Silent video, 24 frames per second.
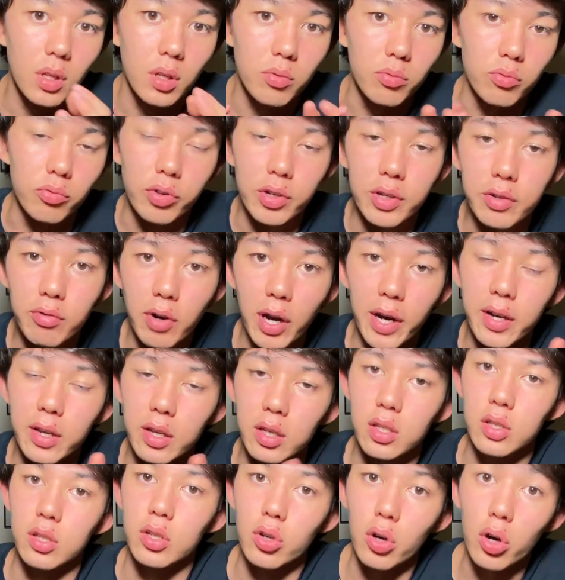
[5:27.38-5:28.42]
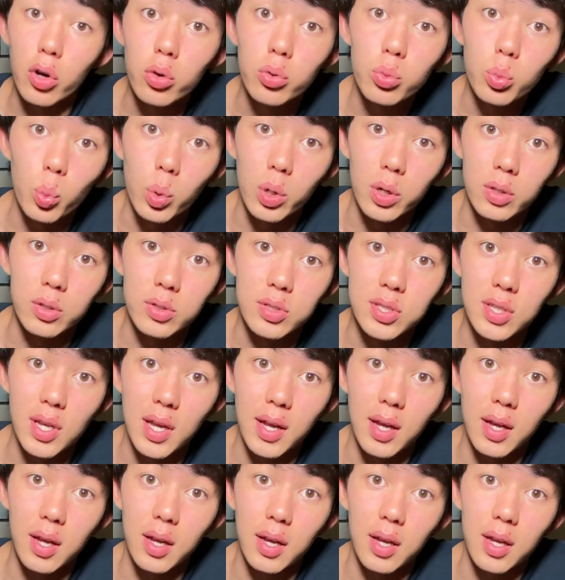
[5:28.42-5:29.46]
rewrite it in your own words
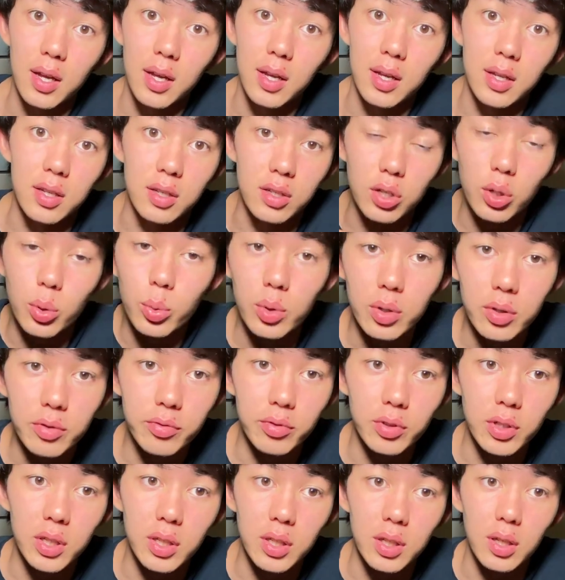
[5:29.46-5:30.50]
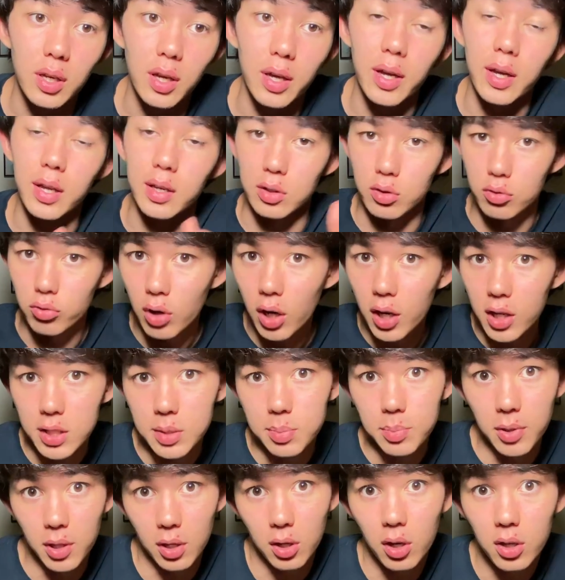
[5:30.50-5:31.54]
intuitively and
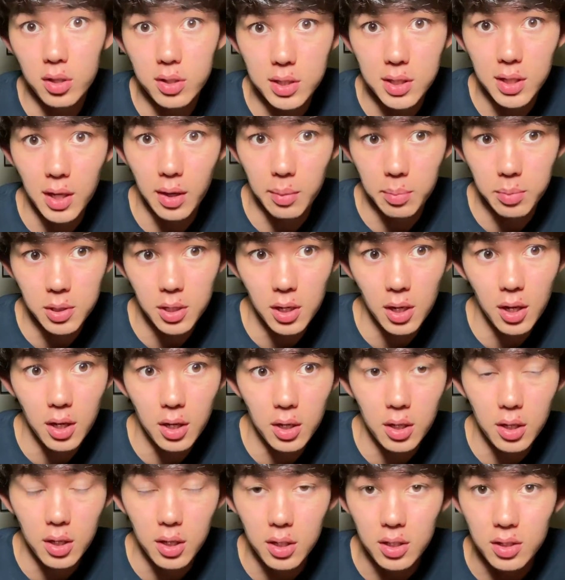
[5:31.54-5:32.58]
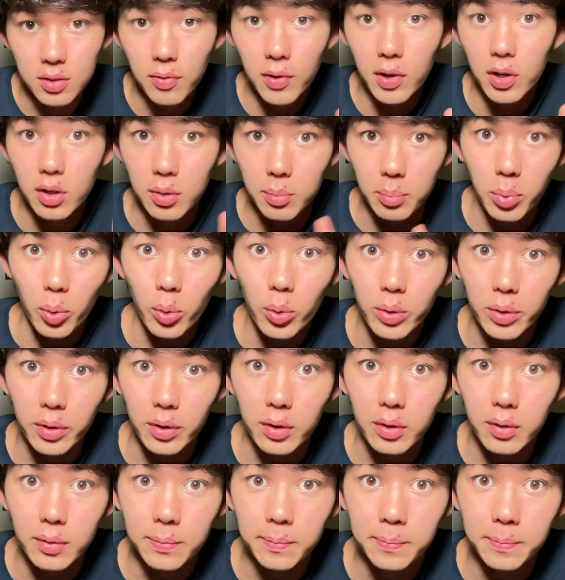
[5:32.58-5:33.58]
grasp the concept is very important.